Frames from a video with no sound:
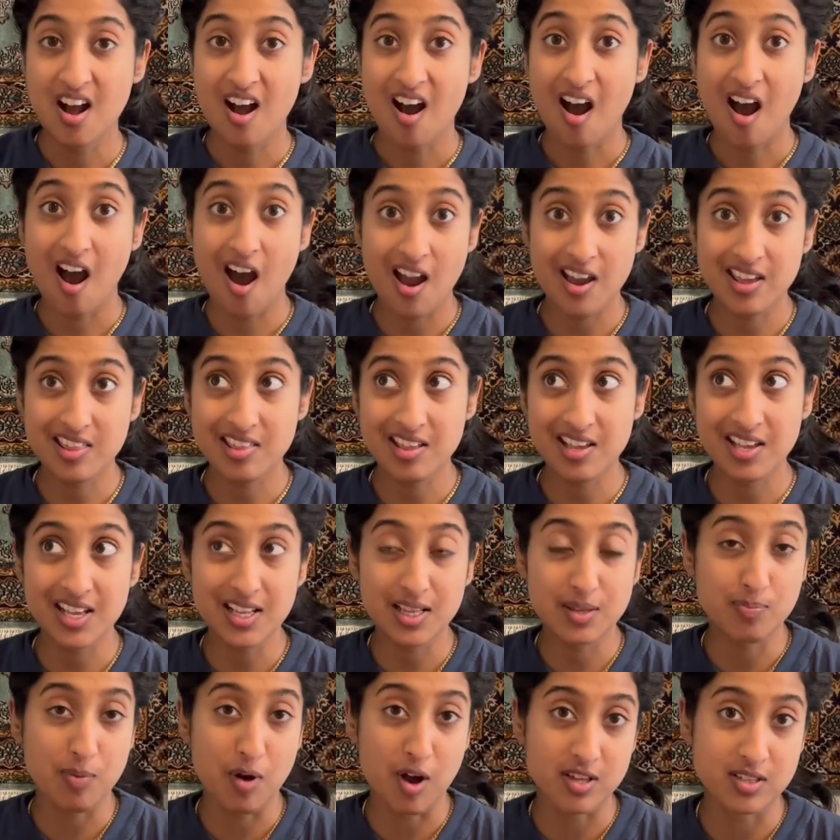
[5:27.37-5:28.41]
I think it's
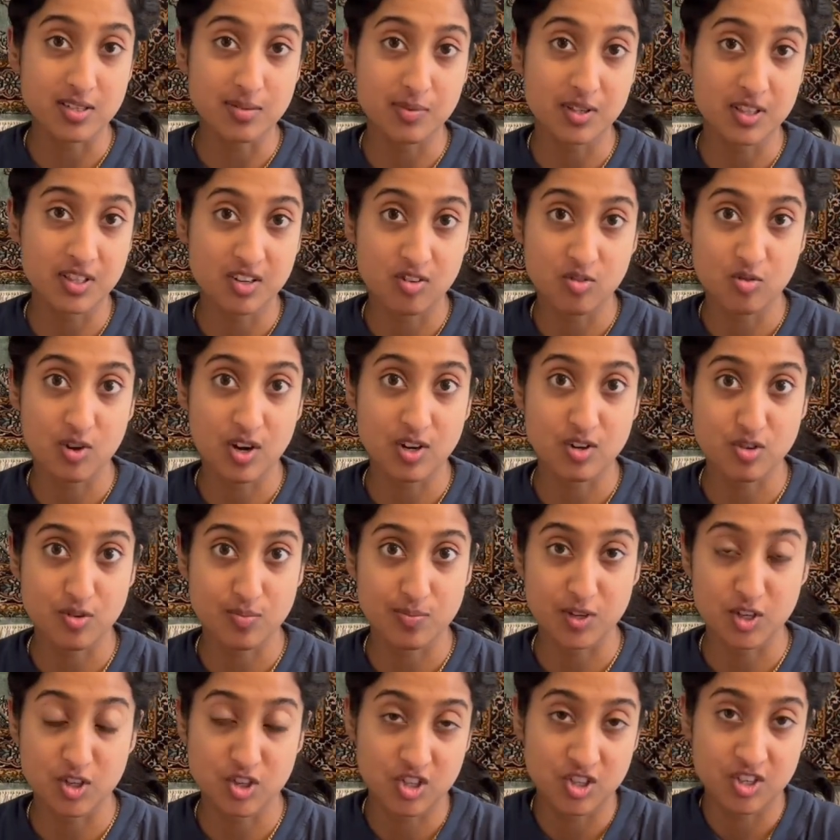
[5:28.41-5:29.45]
possible that
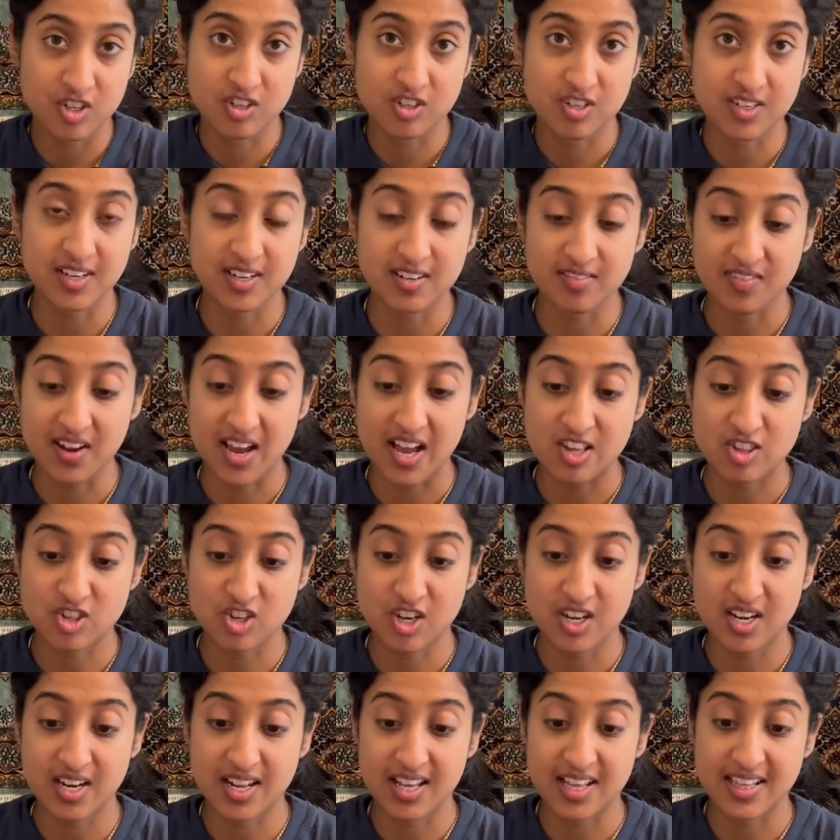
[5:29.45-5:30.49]
Retribution or
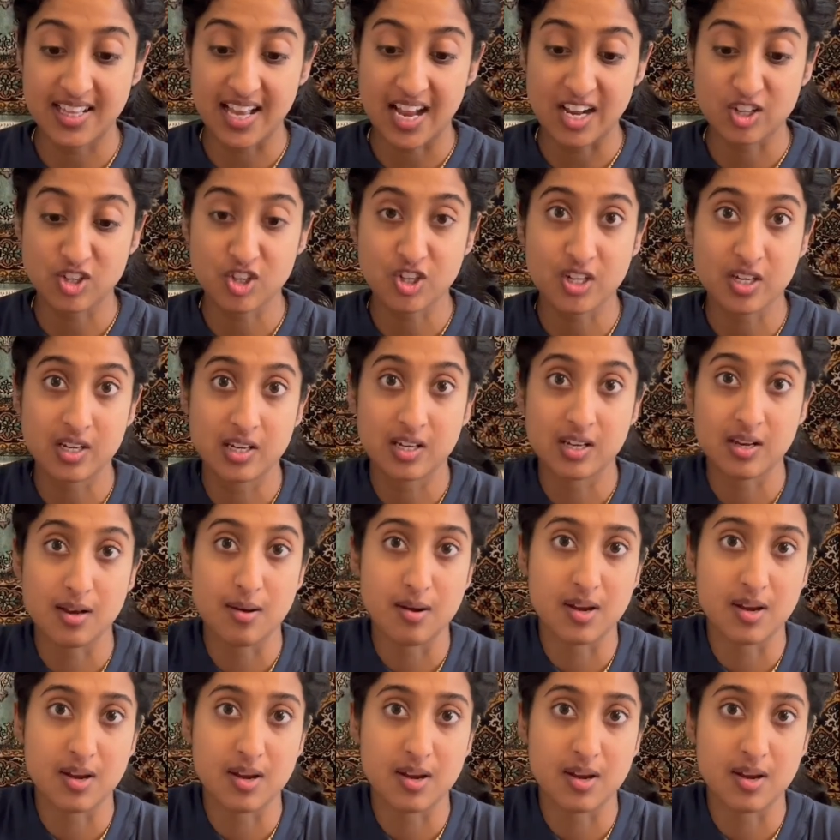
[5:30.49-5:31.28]
Taravangian is actually